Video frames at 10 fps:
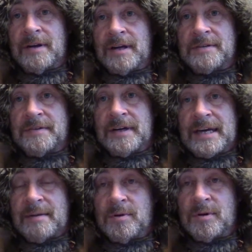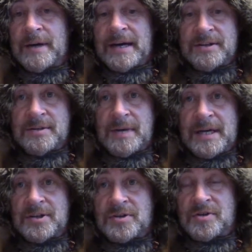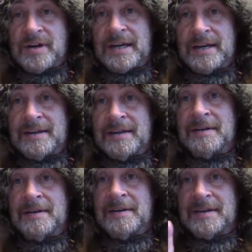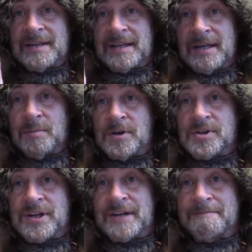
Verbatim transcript: like to find out more about how to make string, keep watching.